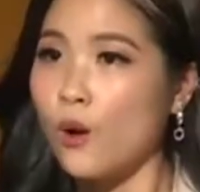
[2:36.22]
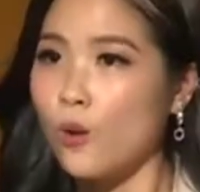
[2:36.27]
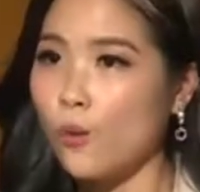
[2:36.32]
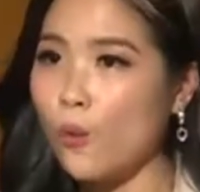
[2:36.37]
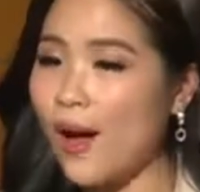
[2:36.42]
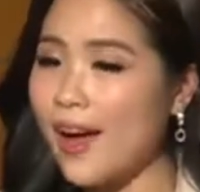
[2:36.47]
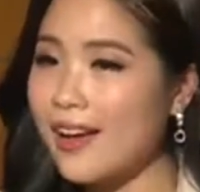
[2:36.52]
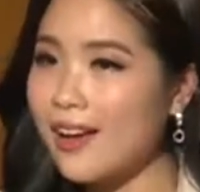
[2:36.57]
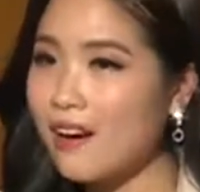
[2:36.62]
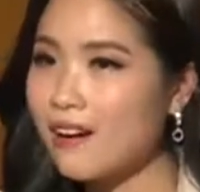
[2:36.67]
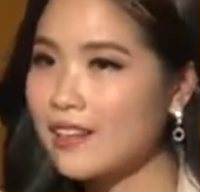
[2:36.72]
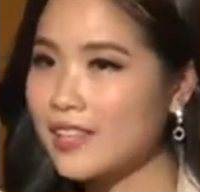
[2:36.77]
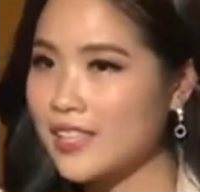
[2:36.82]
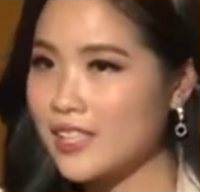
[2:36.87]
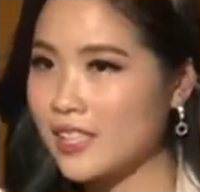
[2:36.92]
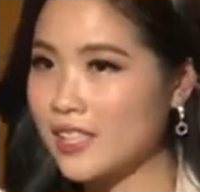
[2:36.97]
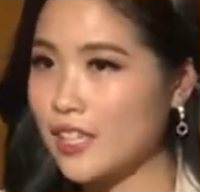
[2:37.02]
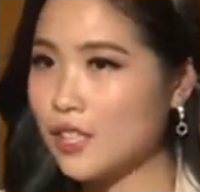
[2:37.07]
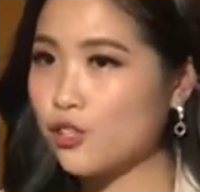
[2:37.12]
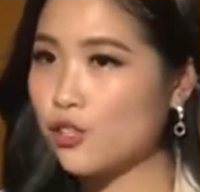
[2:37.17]
Why are
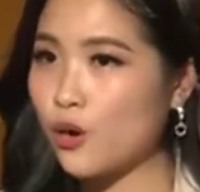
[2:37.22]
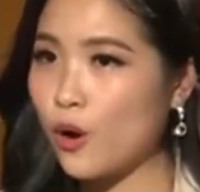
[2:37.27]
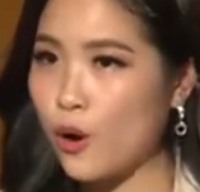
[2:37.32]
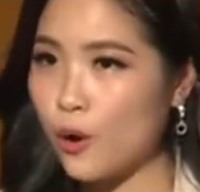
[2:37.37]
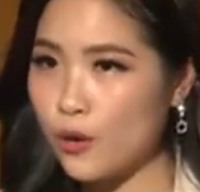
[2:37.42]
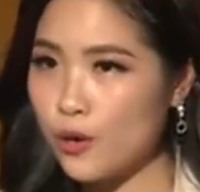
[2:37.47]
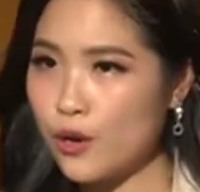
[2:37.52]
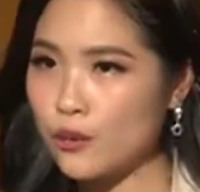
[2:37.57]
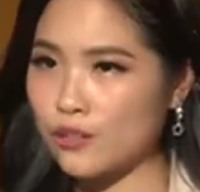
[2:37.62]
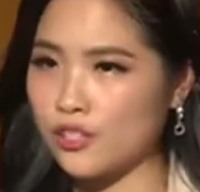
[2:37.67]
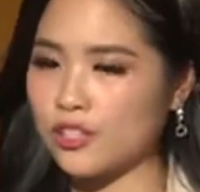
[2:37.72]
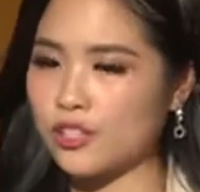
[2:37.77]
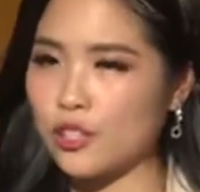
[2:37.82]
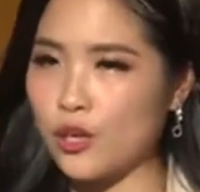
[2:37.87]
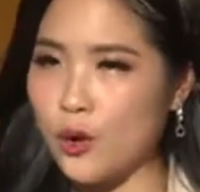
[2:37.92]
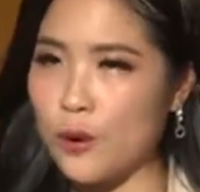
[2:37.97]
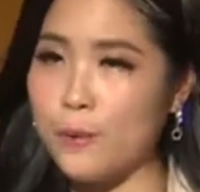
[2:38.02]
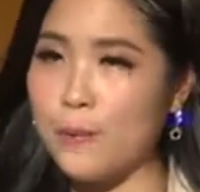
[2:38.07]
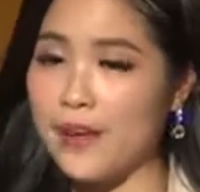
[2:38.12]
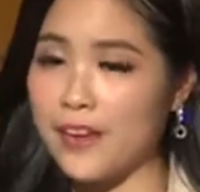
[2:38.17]
essential oils
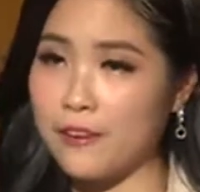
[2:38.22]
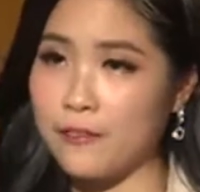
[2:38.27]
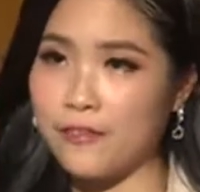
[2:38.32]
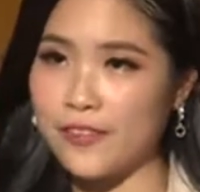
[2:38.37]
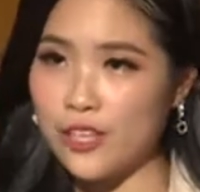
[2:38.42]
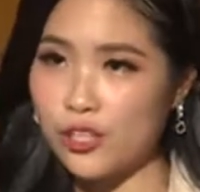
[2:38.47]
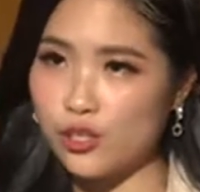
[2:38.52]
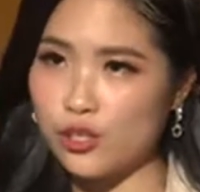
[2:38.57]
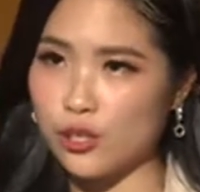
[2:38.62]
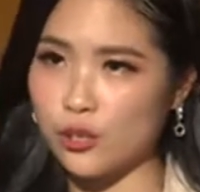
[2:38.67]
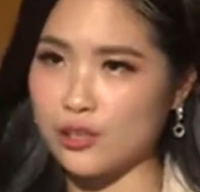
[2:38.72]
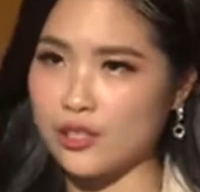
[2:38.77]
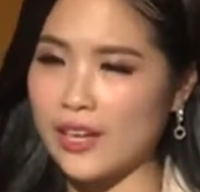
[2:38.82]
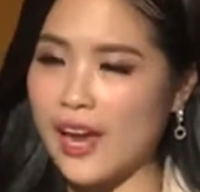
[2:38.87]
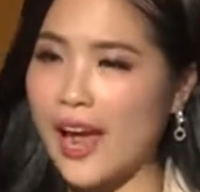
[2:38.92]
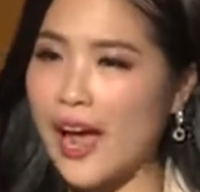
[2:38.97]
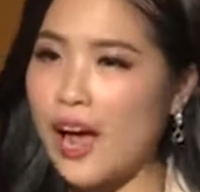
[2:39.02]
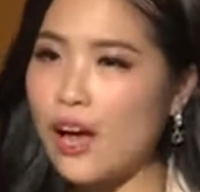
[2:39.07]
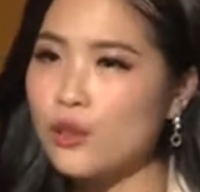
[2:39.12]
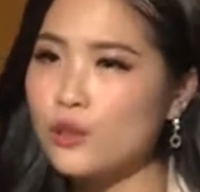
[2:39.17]
so beneficial?
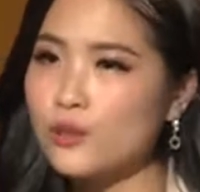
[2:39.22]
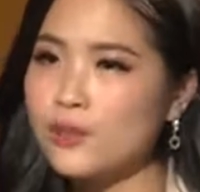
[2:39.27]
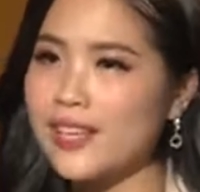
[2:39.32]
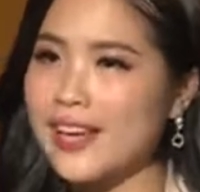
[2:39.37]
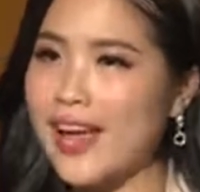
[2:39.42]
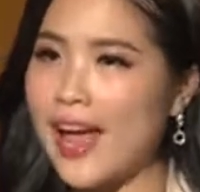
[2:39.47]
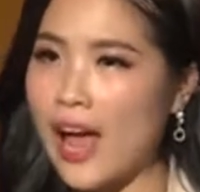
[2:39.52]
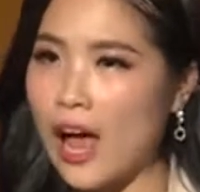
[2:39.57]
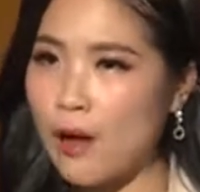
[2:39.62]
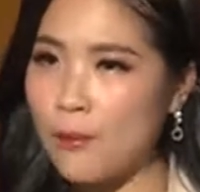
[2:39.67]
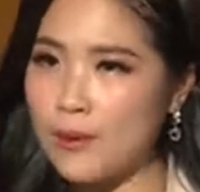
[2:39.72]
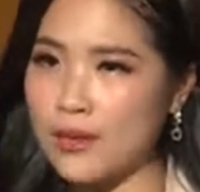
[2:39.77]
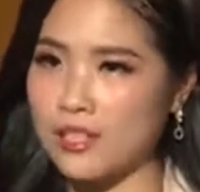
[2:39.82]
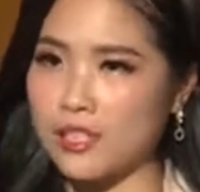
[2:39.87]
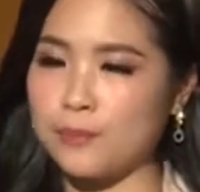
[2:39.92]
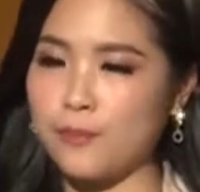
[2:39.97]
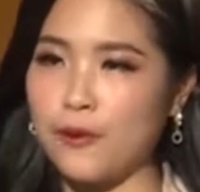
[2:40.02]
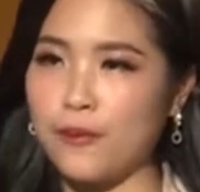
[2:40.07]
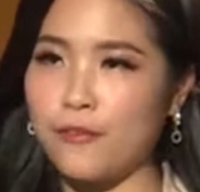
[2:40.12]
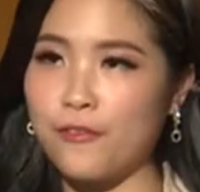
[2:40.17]
How do they help
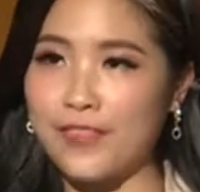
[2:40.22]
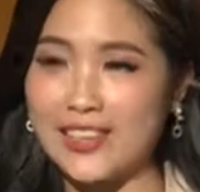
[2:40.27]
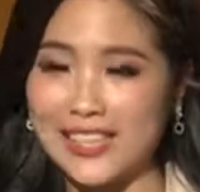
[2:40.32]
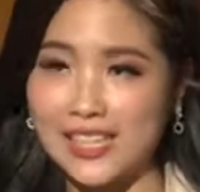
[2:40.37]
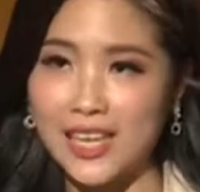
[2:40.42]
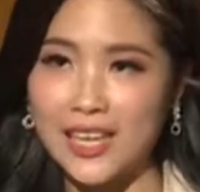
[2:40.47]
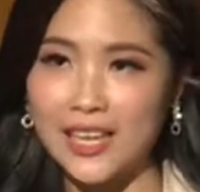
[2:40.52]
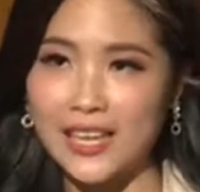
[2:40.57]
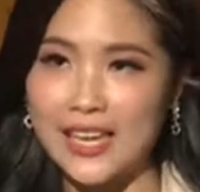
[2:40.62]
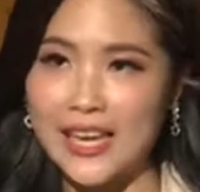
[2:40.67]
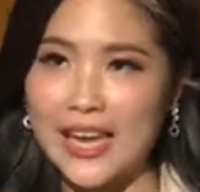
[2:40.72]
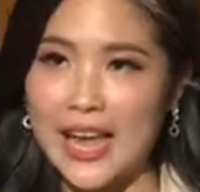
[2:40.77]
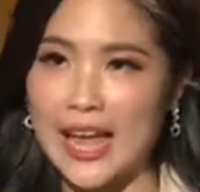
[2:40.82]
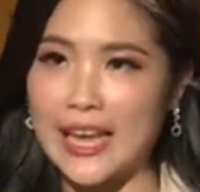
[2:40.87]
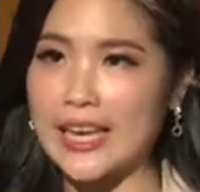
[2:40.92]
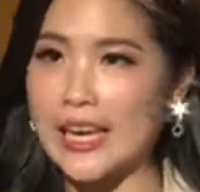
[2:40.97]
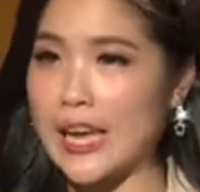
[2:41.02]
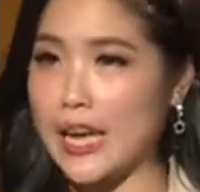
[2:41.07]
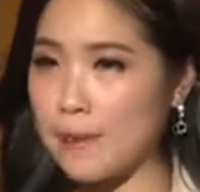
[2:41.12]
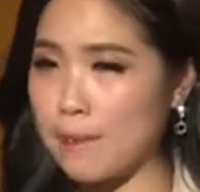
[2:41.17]
us both physically
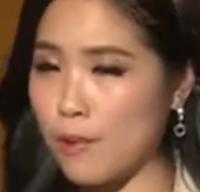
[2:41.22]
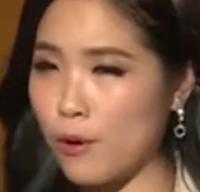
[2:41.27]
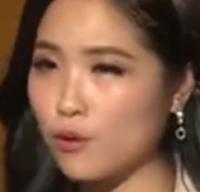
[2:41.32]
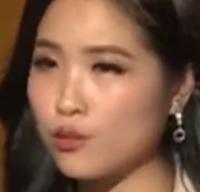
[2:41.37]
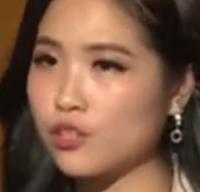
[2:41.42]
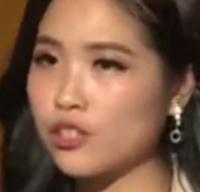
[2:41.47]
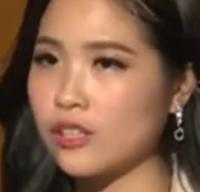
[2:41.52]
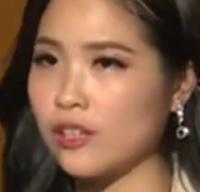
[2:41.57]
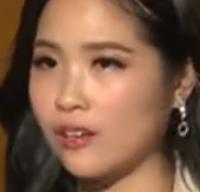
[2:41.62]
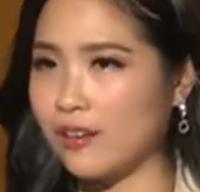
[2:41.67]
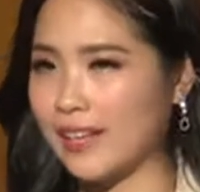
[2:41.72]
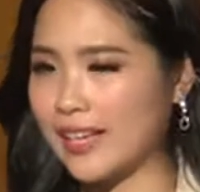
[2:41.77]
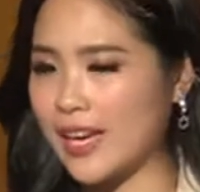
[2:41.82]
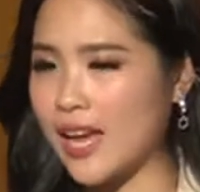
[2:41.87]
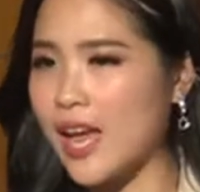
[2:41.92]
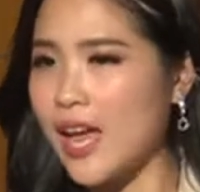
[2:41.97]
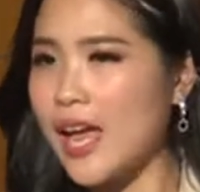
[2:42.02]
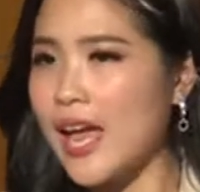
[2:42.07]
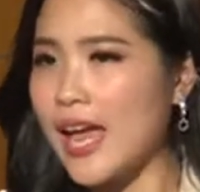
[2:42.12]
and emotionally?